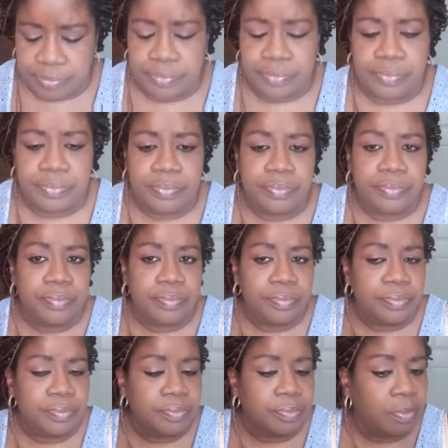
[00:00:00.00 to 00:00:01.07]

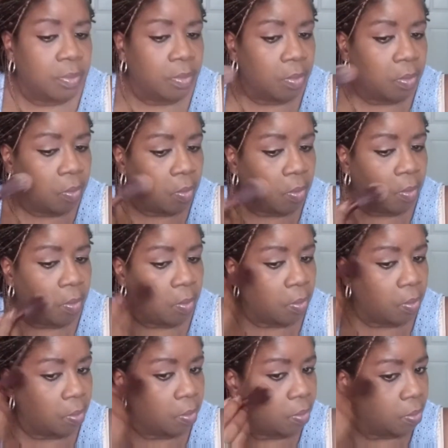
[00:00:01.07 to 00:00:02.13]

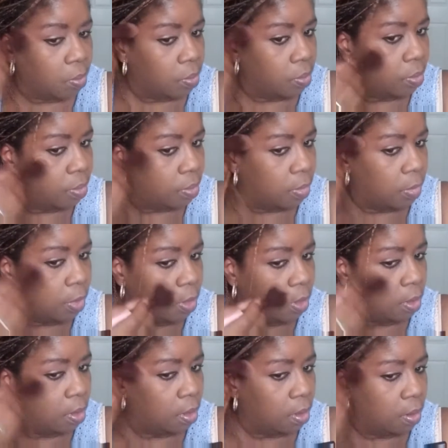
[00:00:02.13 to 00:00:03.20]

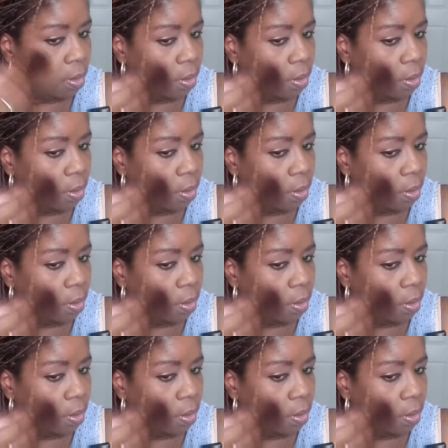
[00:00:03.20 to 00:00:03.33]
(silence)